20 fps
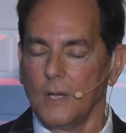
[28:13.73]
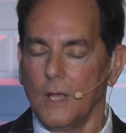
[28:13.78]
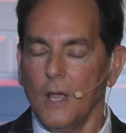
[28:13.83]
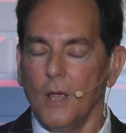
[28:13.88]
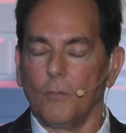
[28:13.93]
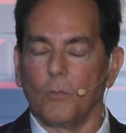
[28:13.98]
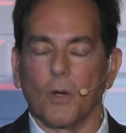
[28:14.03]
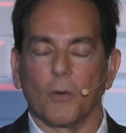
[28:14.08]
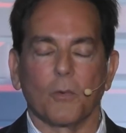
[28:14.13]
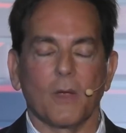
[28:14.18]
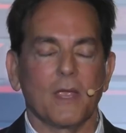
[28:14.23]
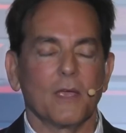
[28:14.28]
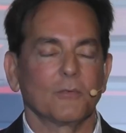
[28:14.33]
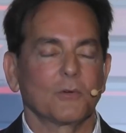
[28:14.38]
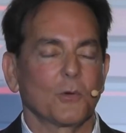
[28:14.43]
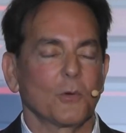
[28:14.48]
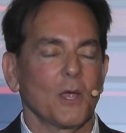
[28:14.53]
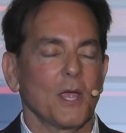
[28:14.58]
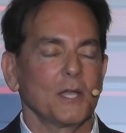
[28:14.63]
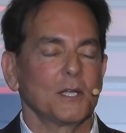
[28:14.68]
where we have
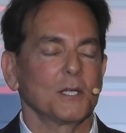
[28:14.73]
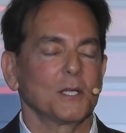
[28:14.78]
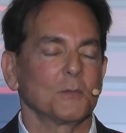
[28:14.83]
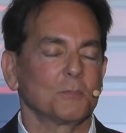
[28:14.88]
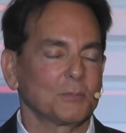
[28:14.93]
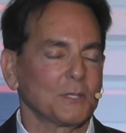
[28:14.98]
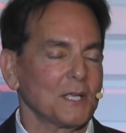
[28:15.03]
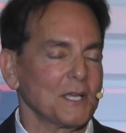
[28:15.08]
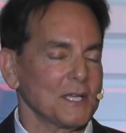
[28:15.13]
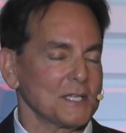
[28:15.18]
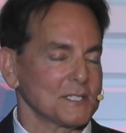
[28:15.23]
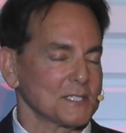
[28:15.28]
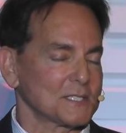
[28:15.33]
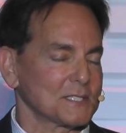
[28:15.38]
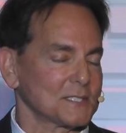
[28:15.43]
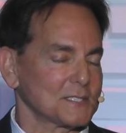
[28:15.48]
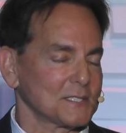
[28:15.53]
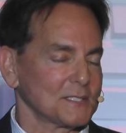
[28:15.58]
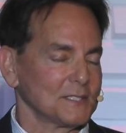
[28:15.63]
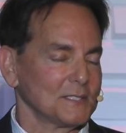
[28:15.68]
created a
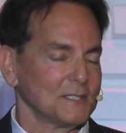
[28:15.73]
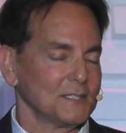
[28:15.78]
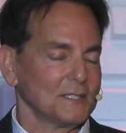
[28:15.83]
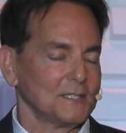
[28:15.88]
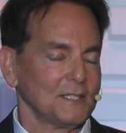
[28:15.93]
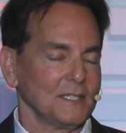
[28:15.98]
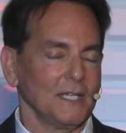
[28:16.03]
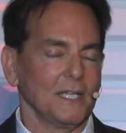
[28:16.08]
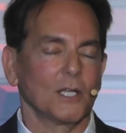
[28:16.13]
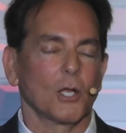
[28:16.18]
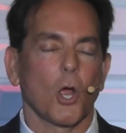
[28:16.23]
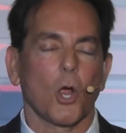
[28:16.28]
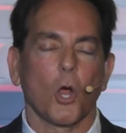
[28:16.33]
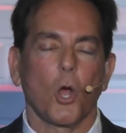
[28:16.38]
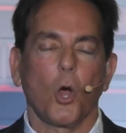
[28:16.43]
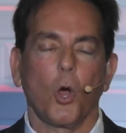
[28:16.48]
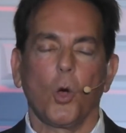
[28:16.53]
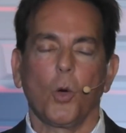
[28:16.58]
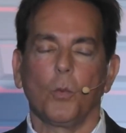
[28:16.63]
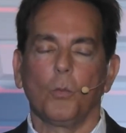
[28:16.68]
place in our
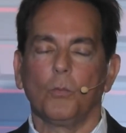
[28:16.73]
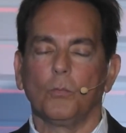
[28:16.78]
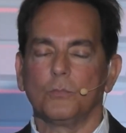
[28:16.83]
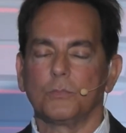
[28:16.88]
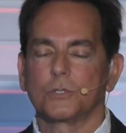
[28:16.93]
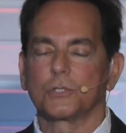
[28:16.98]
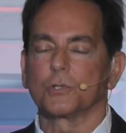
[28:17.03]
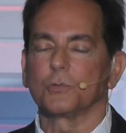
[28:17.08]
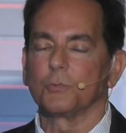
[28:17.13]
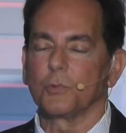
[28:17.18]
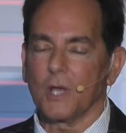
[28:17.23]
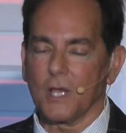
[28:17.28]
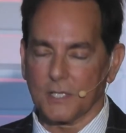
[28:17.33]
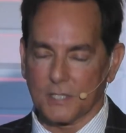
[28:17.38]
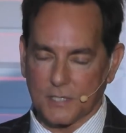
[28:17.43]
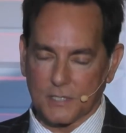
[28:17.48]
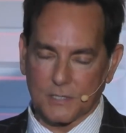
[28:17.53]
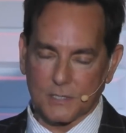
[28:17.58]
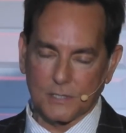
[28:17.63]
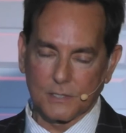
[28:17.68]
home to
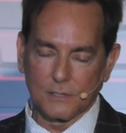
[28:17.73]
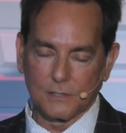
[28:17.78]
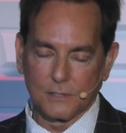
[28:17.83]
rest